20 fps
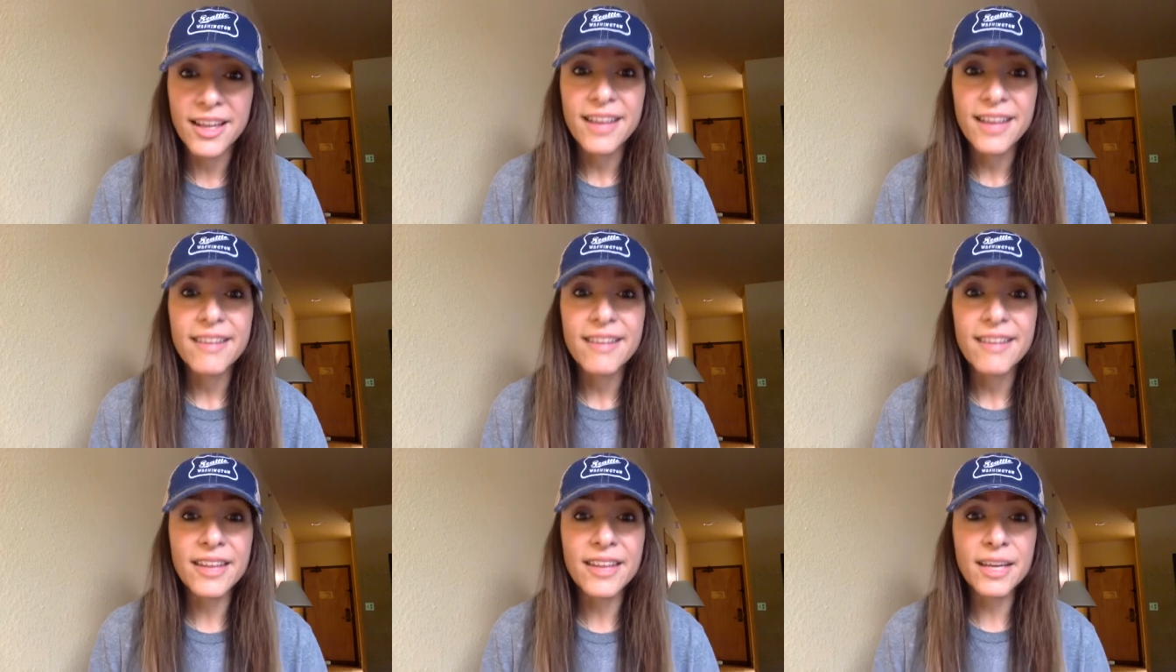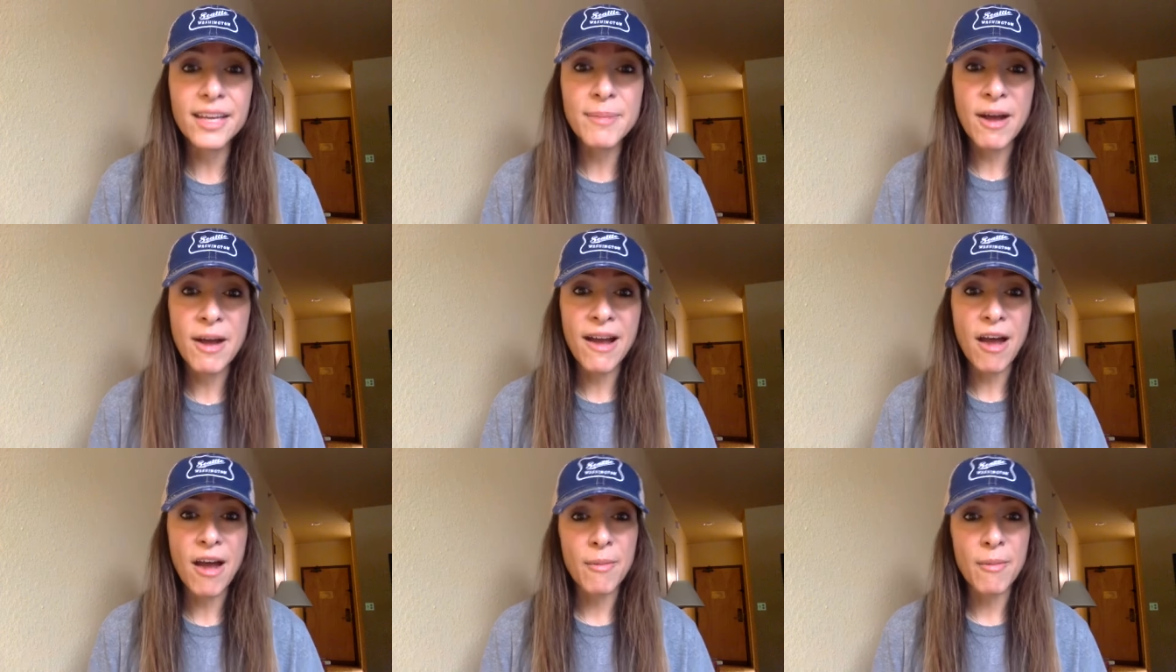think
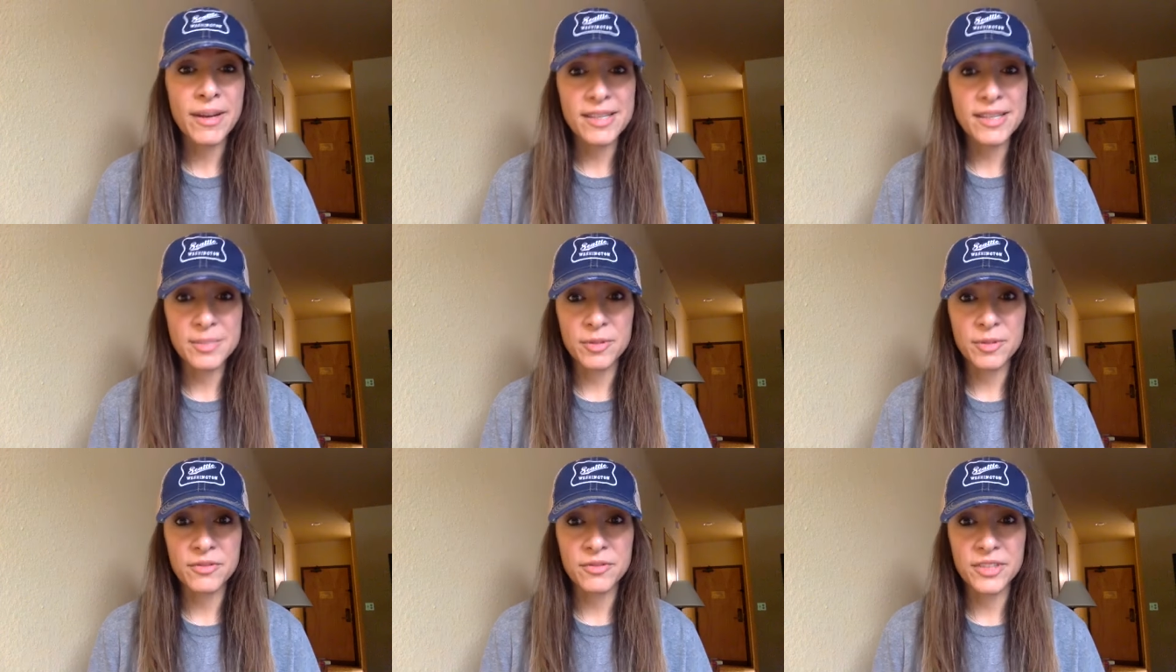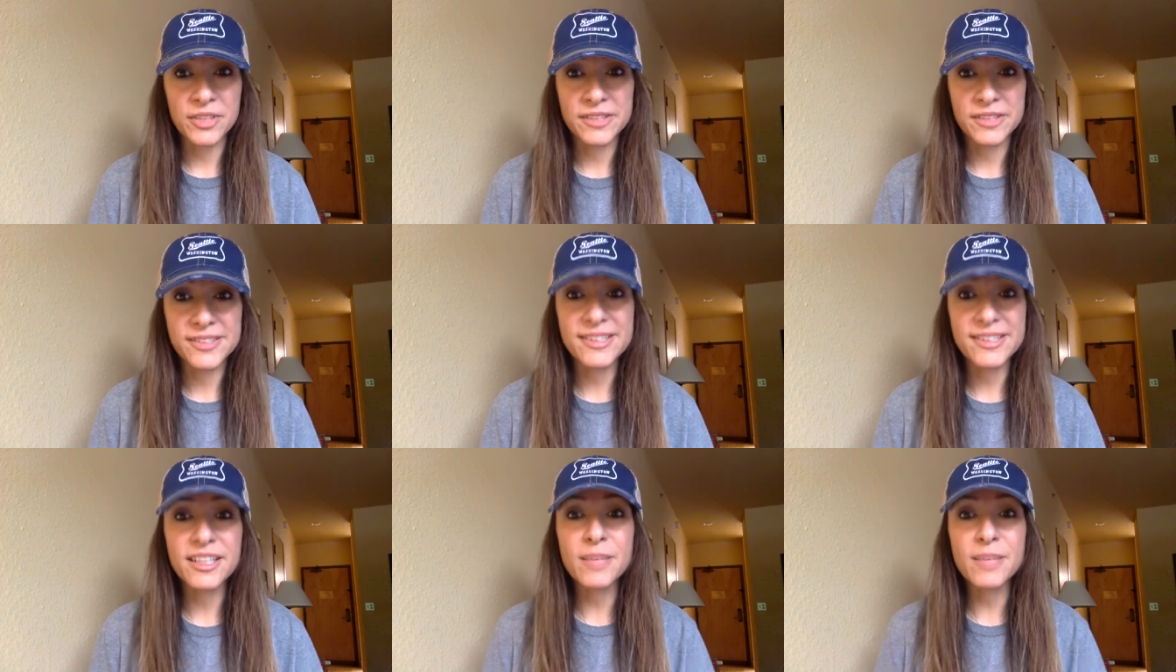about how my husband
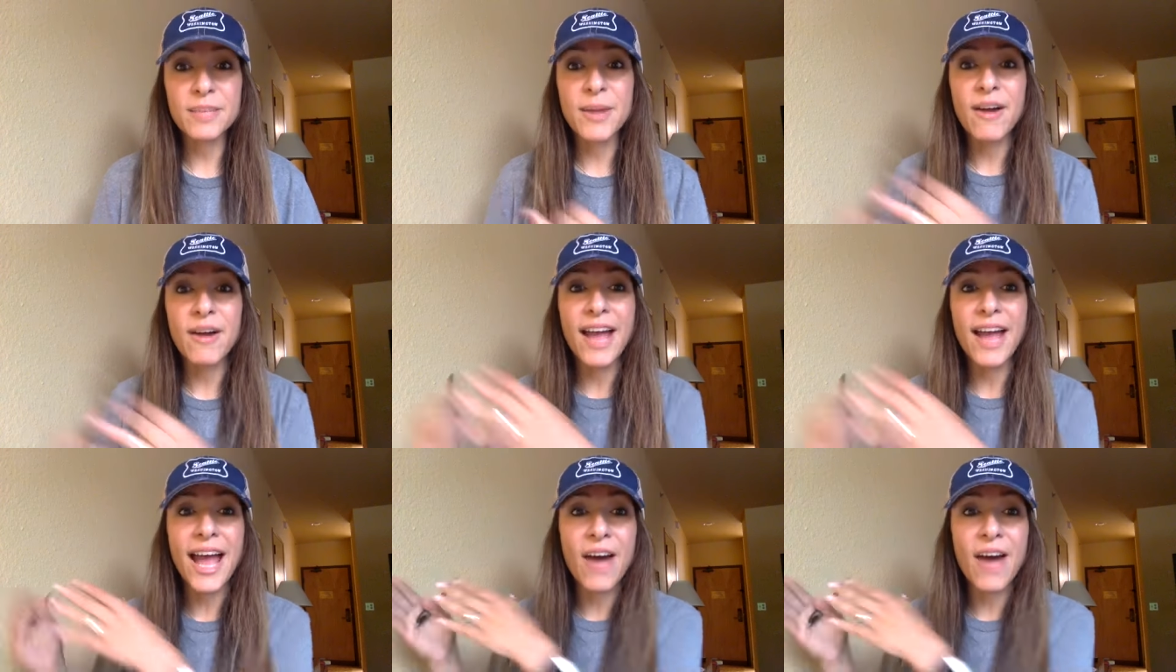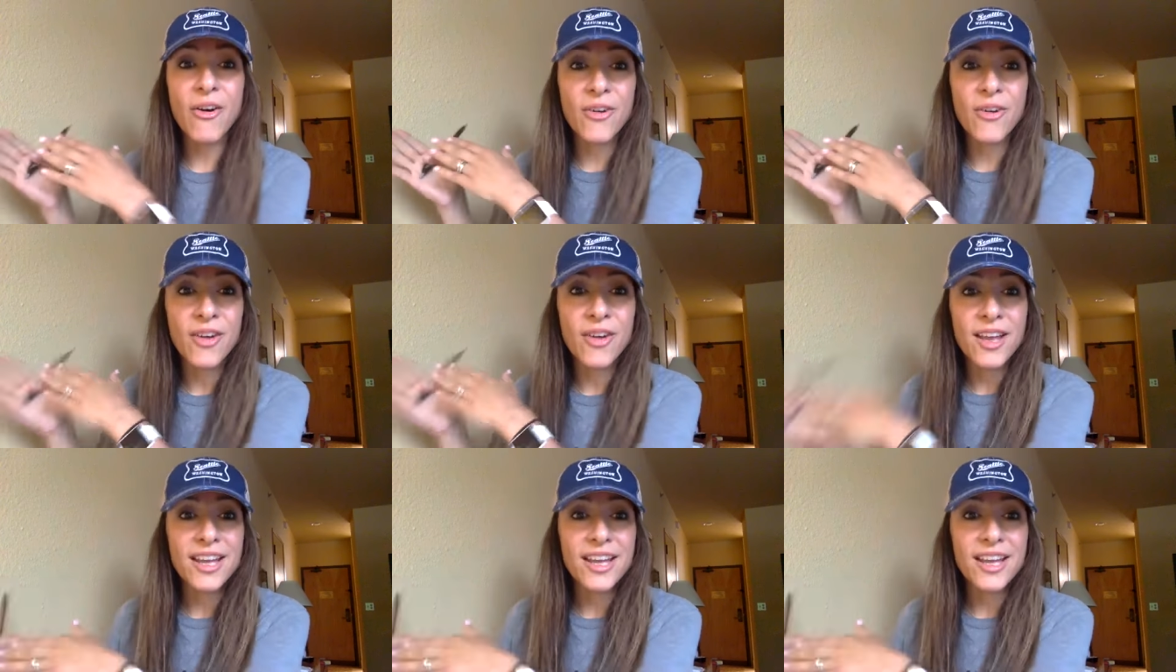feels think about
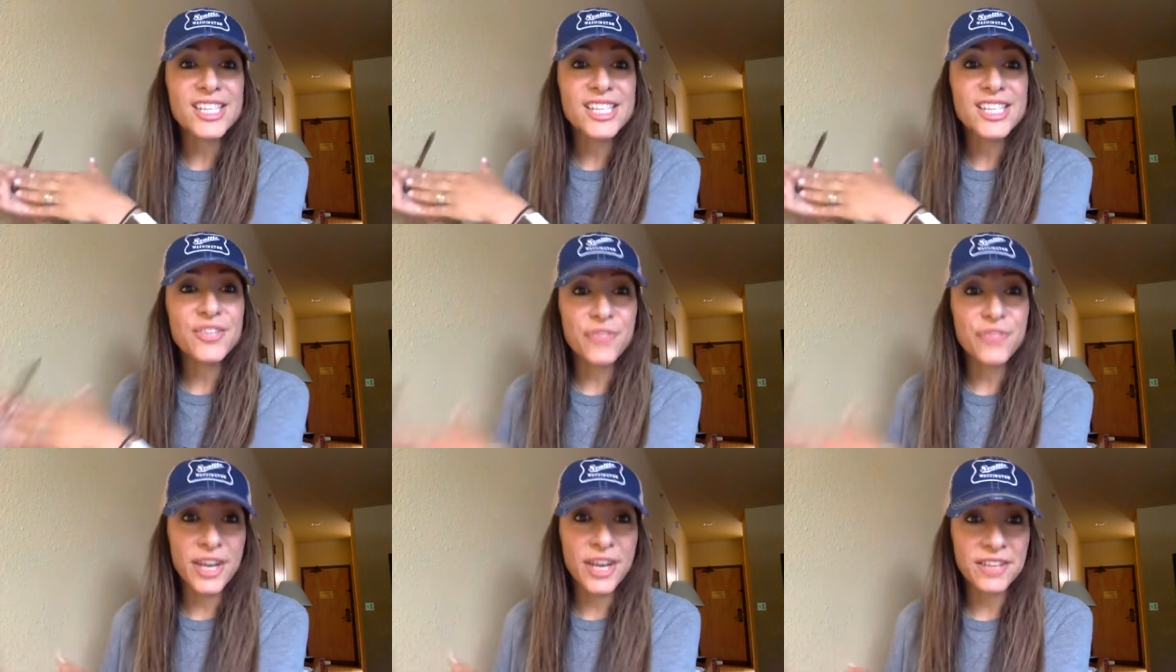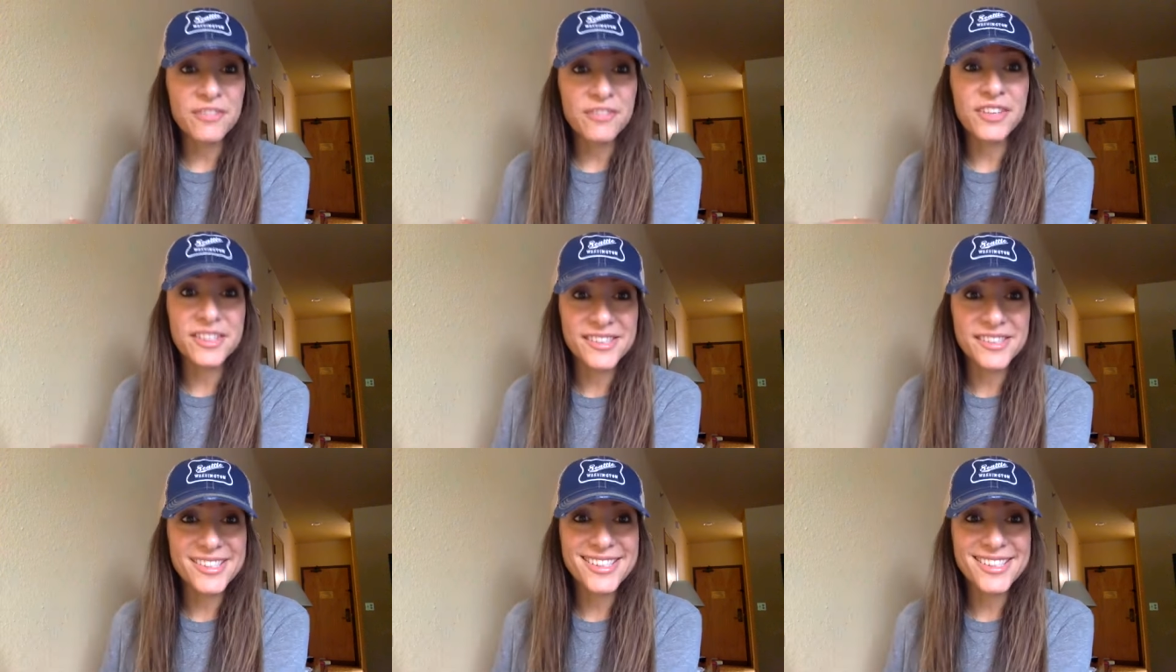how his friend
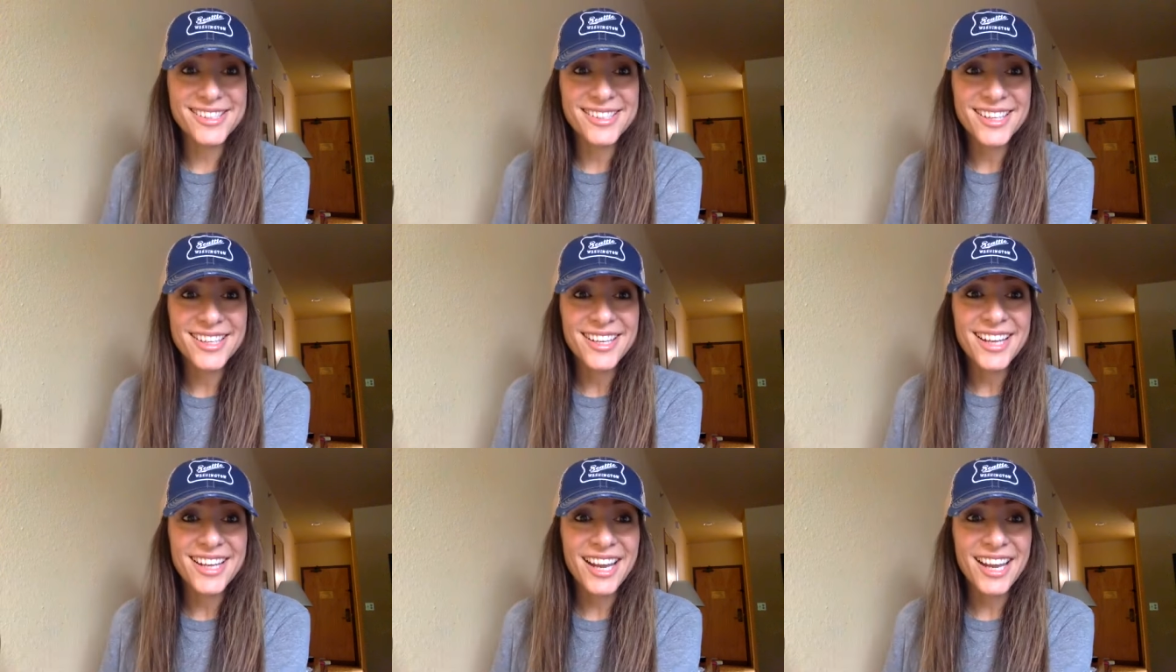feels